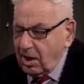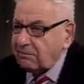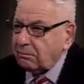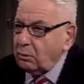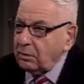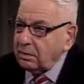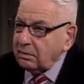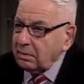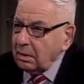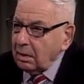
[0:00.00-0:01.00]
chest
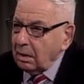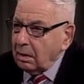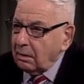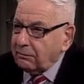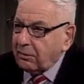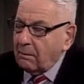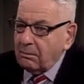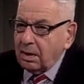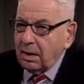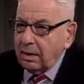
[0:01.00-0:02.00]
wound, uh,
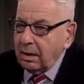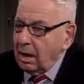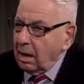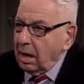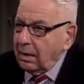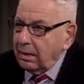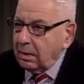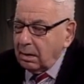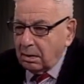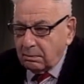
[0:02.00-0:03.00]
from a,
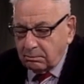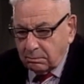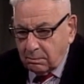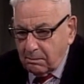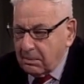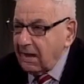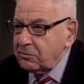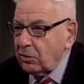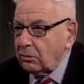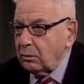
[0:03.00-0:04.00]
a um,
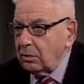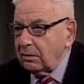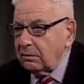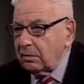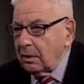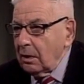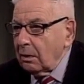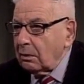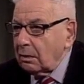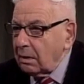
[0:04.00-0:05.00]
gunshot wound,
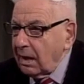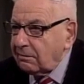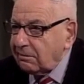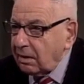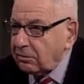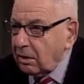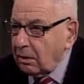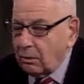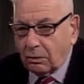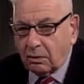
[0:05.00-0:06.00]
etc.,
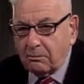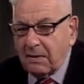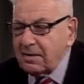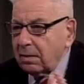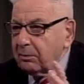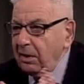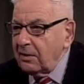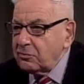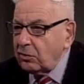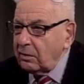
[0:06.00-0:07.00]
or multiple
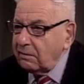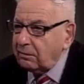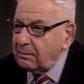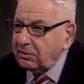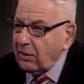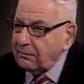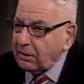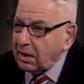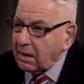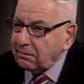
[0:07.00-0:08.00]
injuries from a
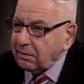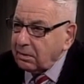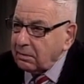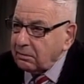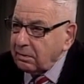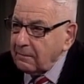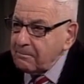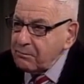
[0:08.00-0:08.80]
traffic accident.